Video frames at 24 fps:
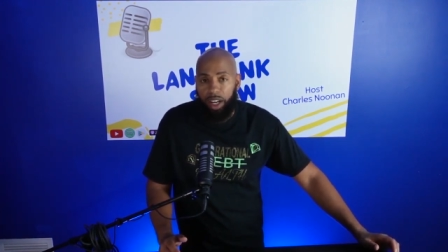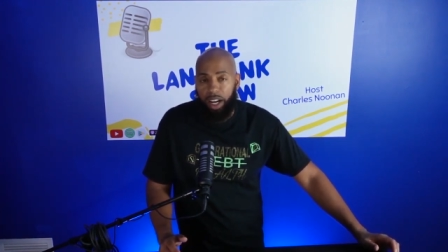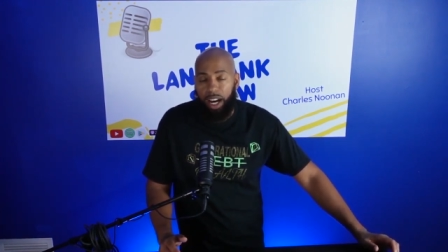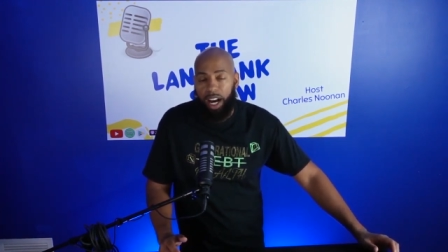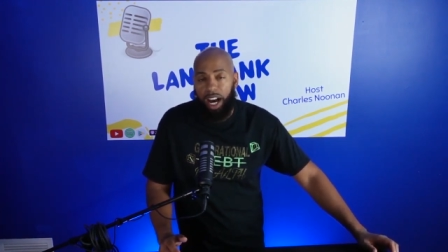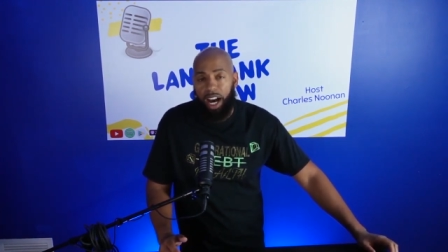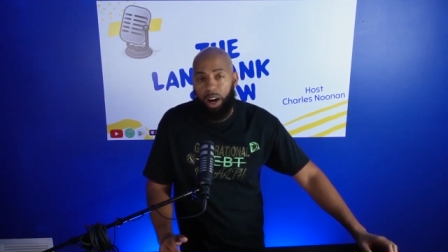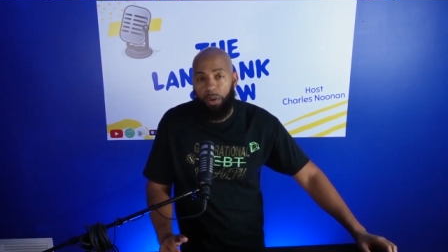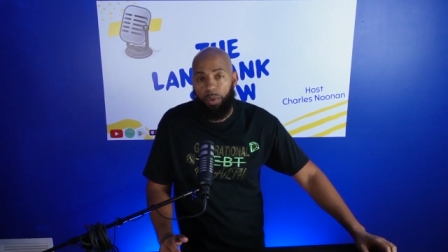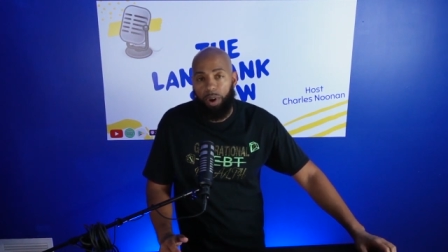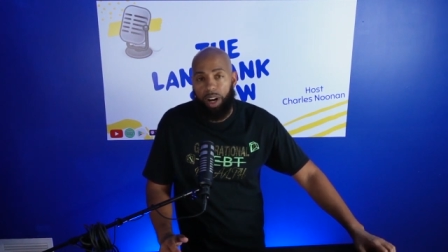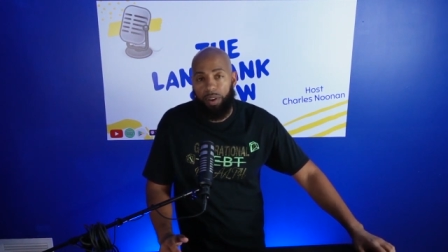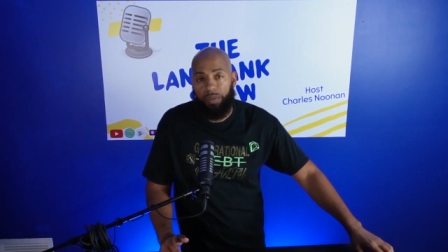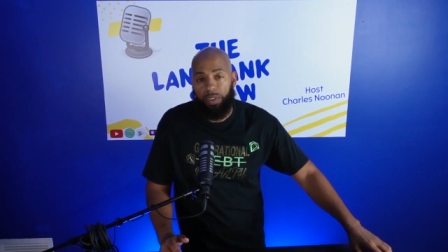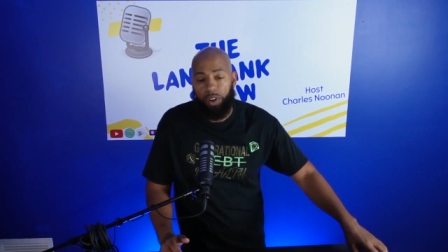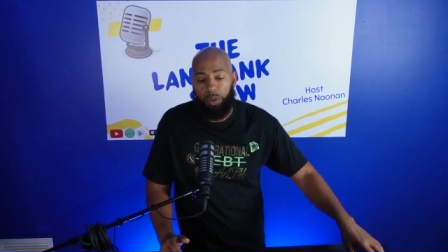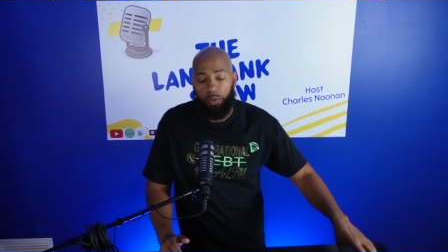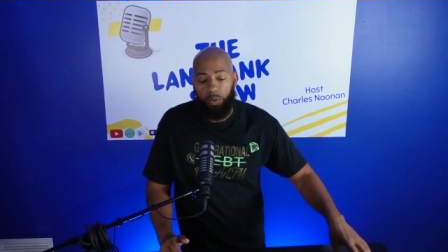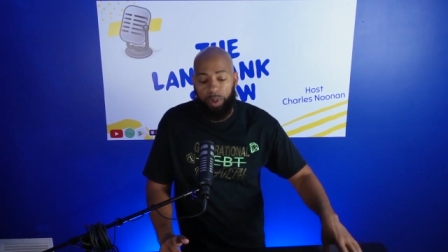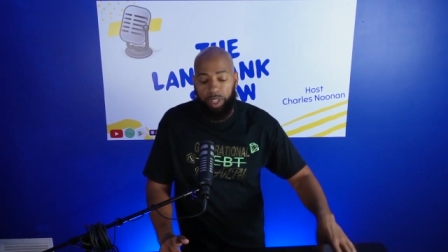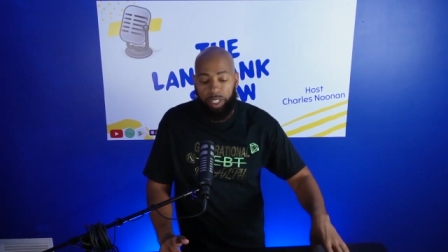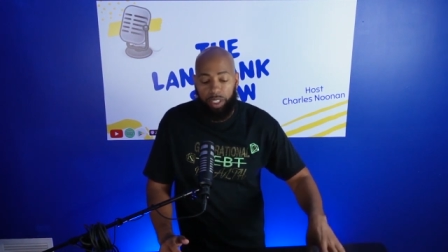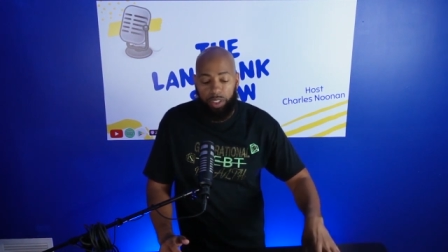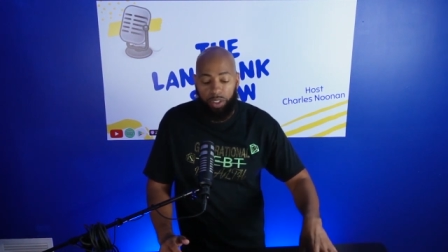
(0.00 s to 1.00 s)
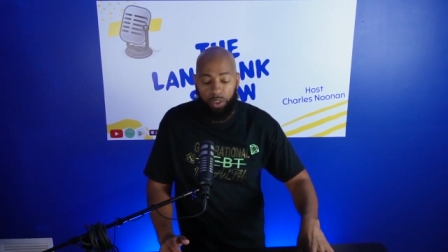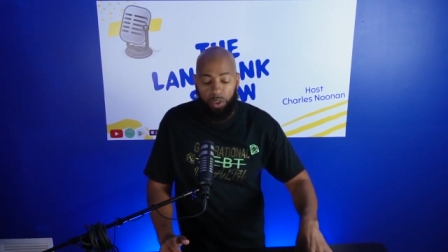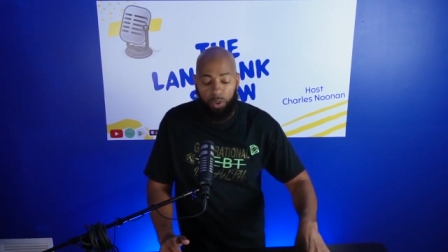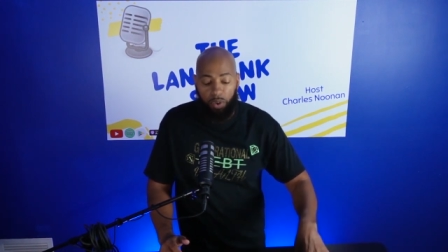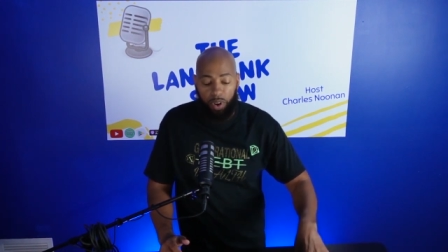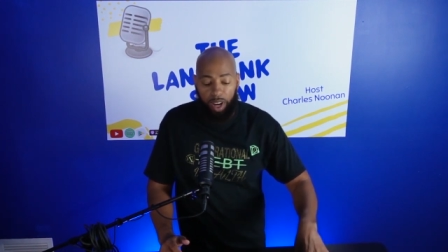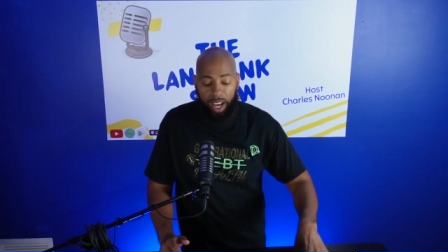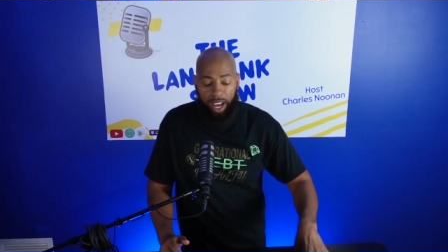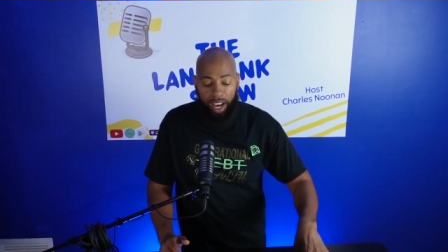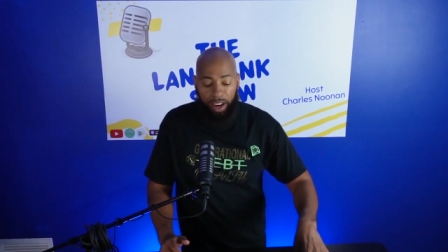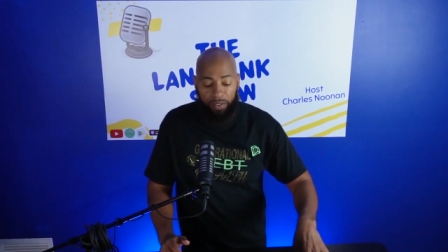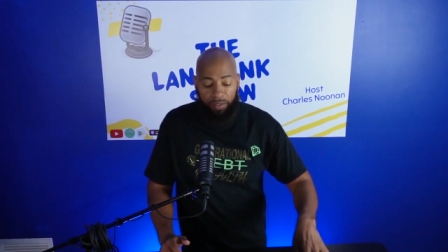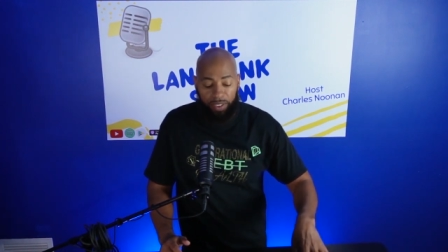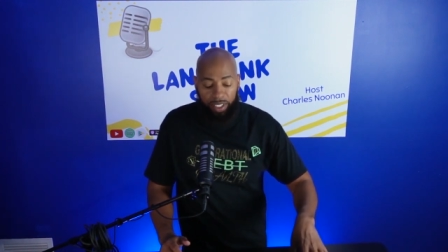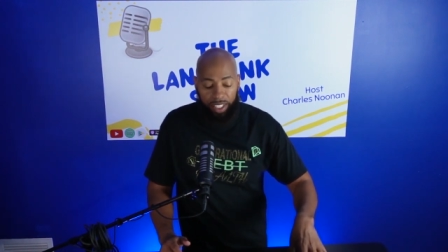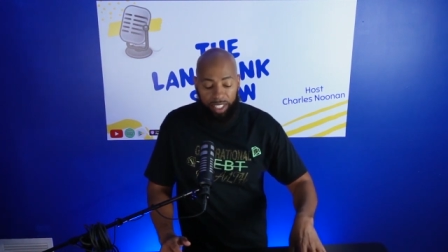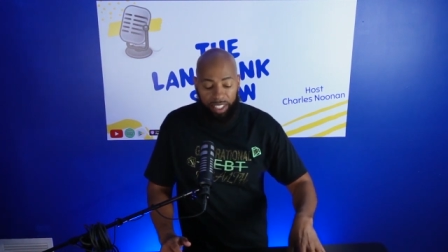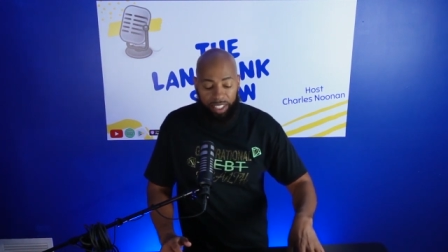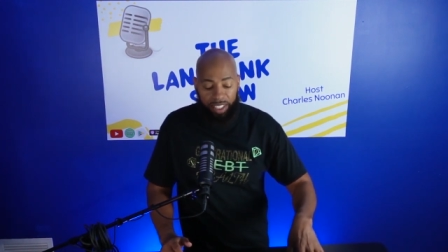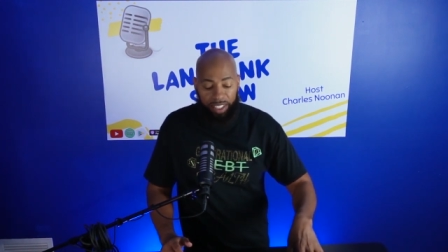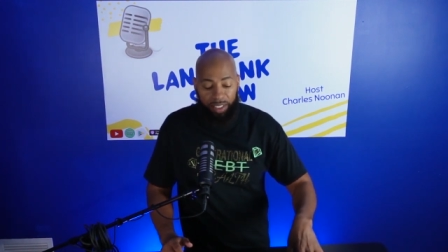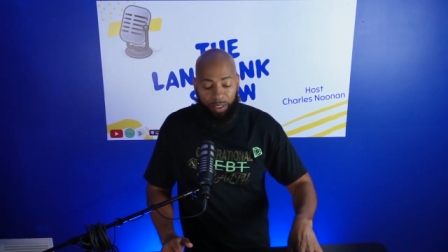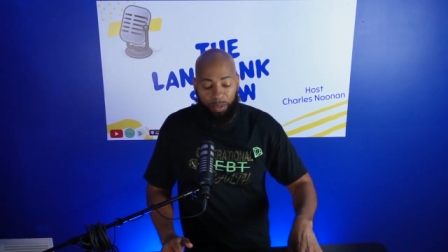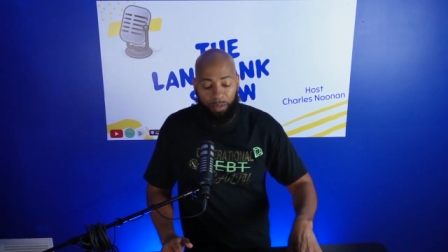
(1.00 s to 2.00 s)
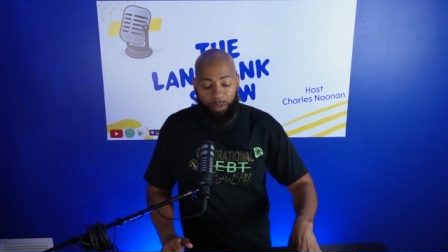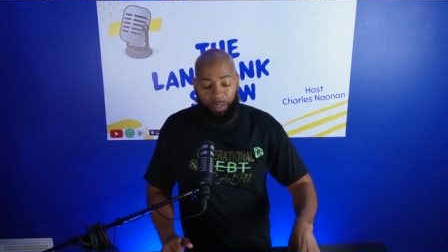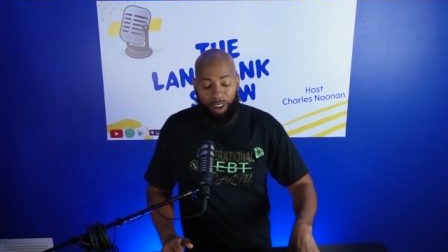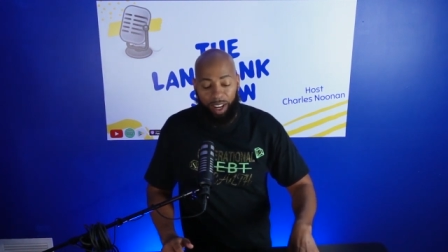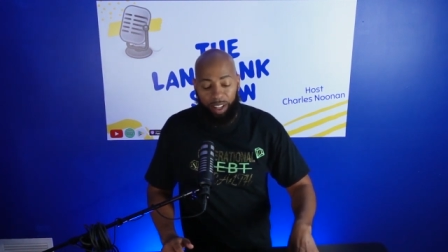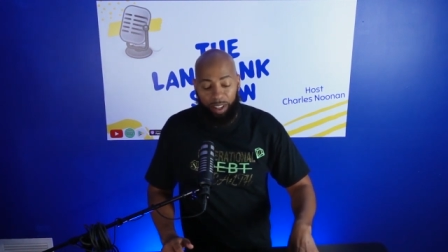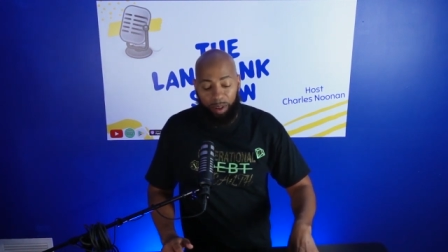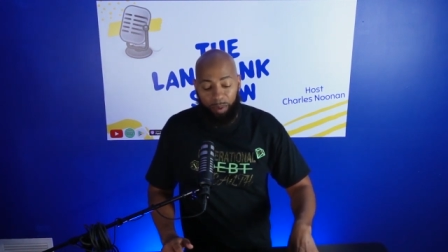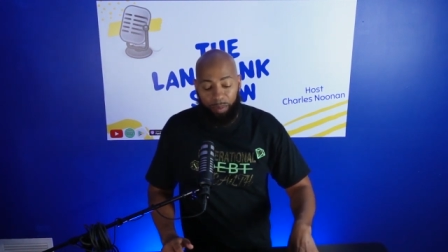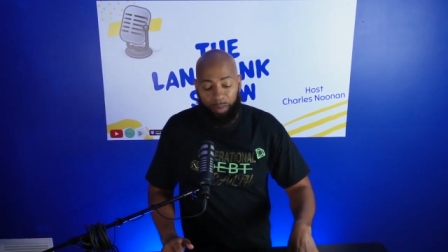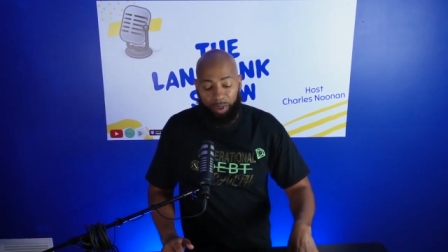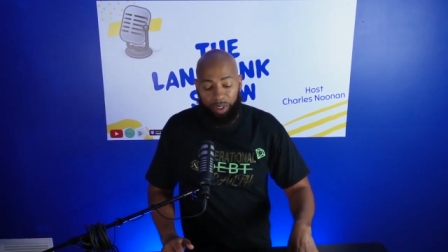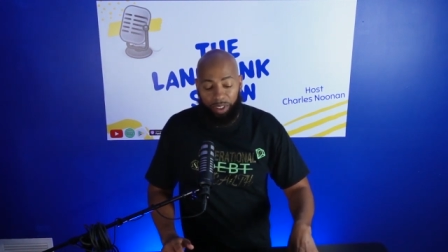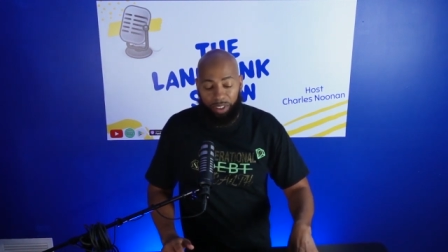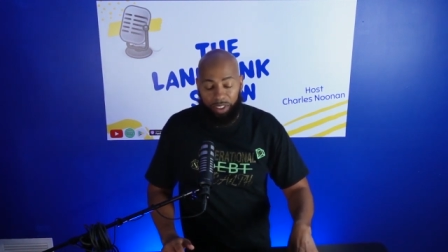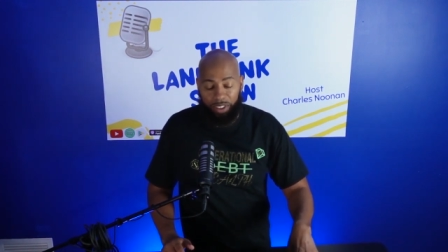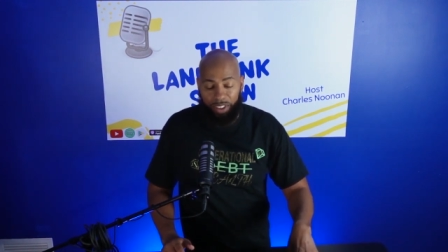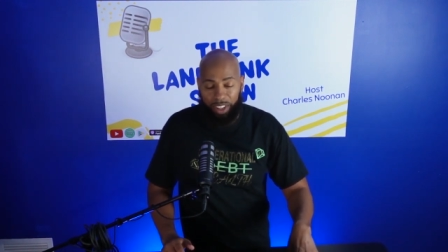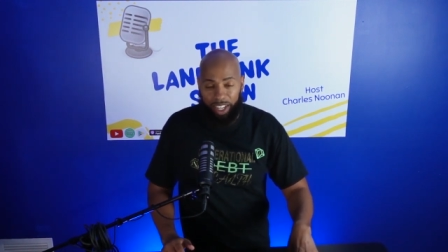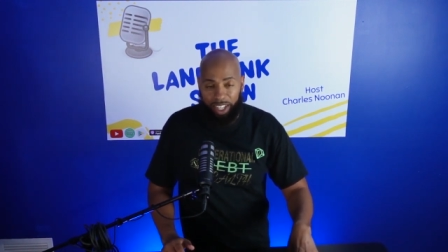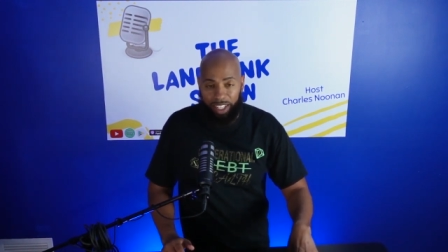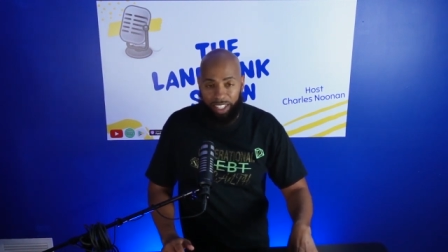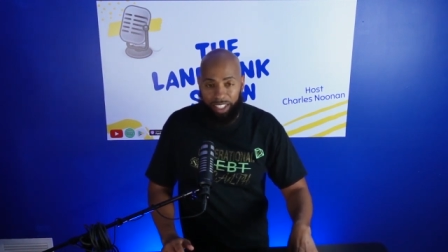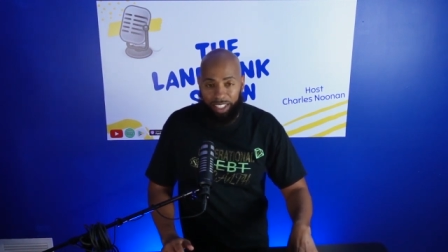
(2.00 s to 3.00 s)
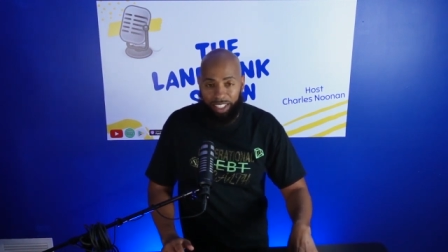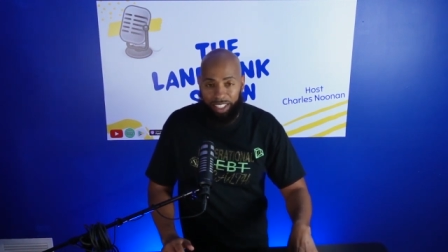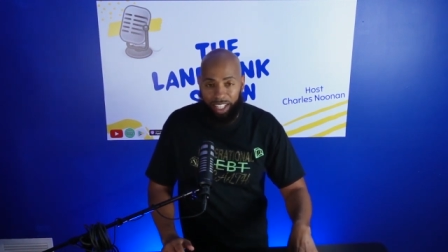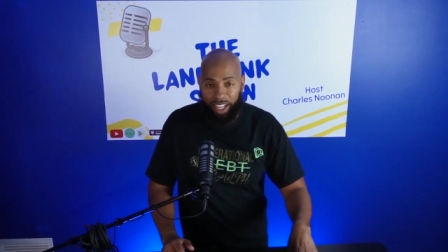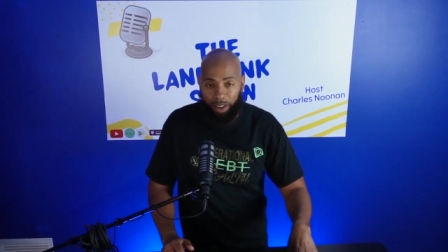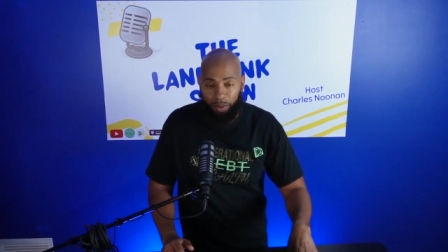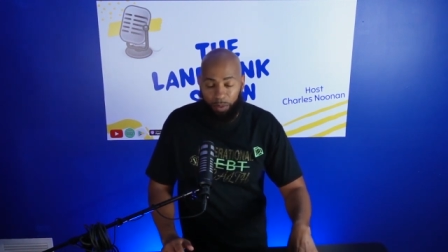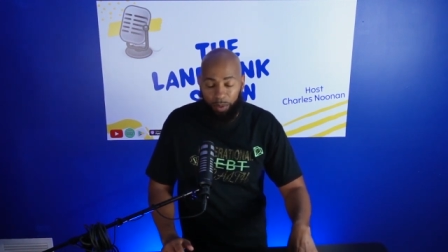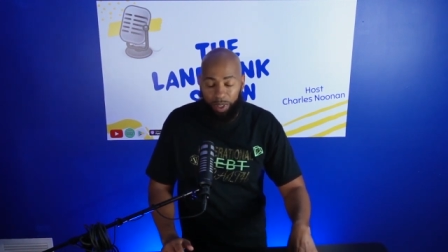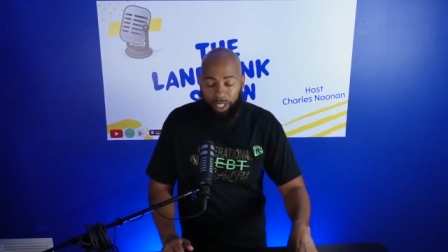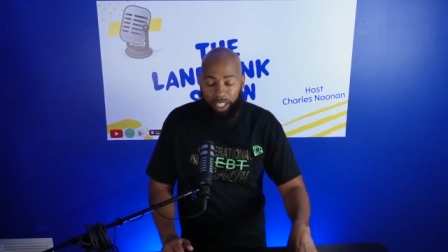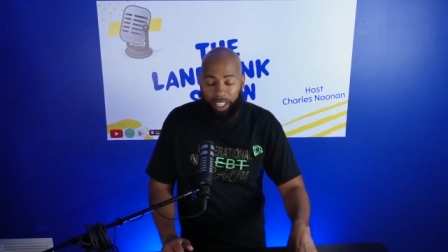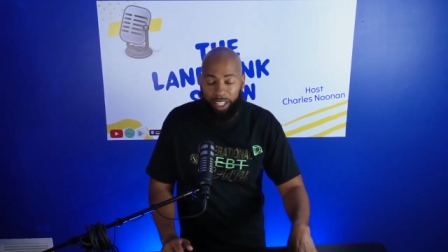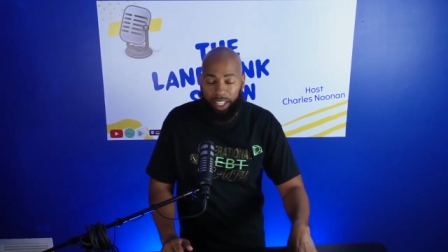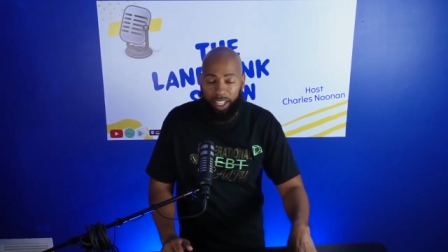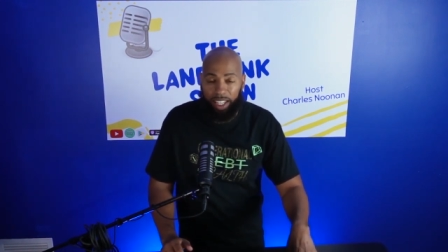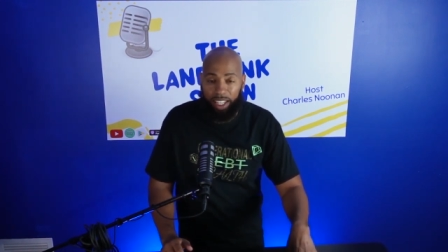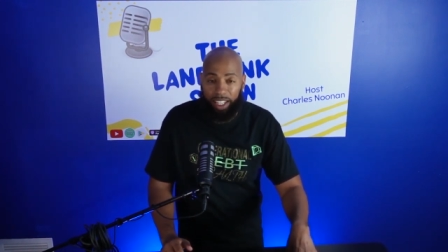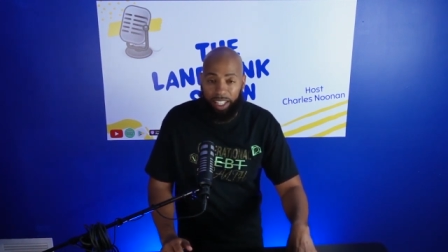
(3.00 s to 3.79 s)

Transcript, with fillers: However, we do have these developer credits that we